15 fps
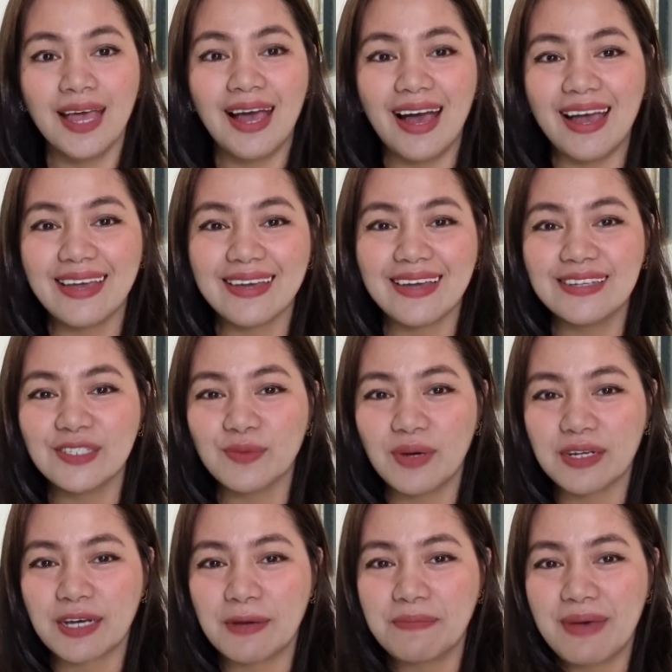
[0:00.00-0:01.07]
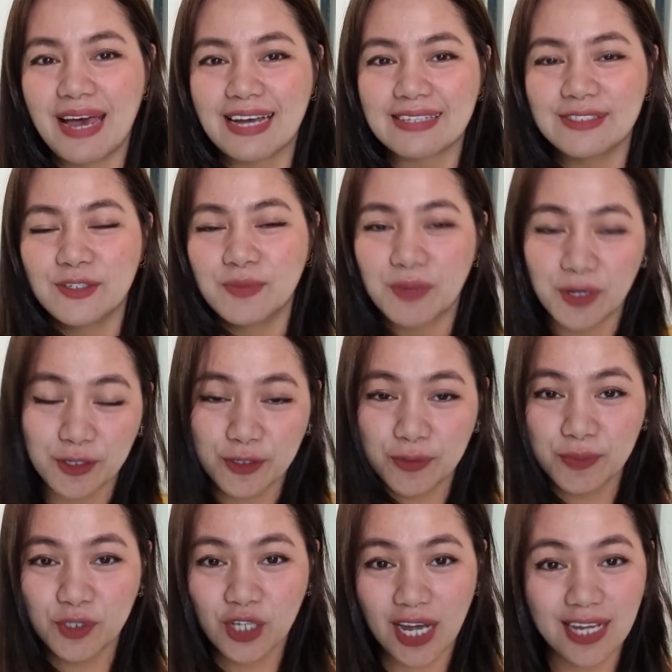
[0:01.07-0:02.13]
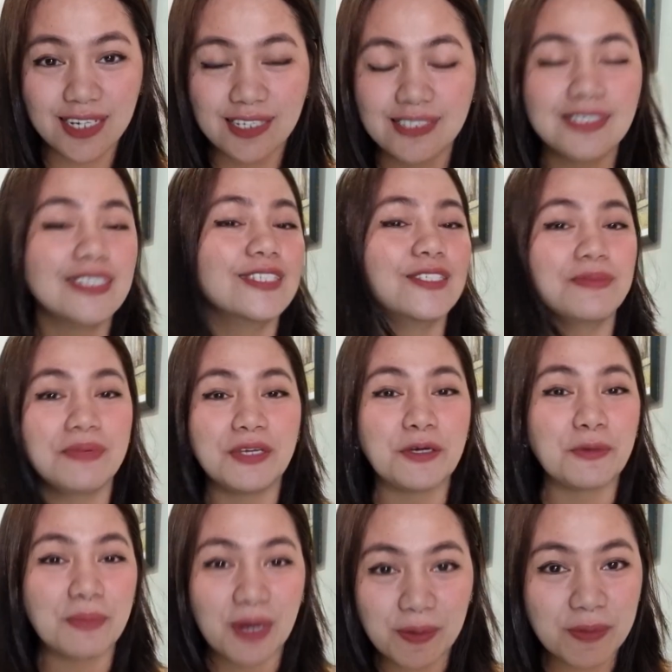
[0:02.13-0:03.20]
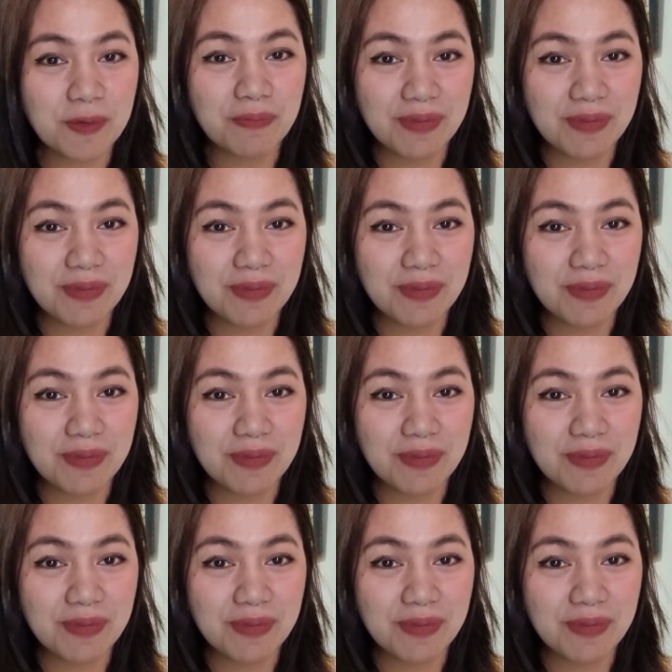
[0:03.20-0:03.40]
Hi guys, welcome back to my YouTube channel. It's me, your mommy,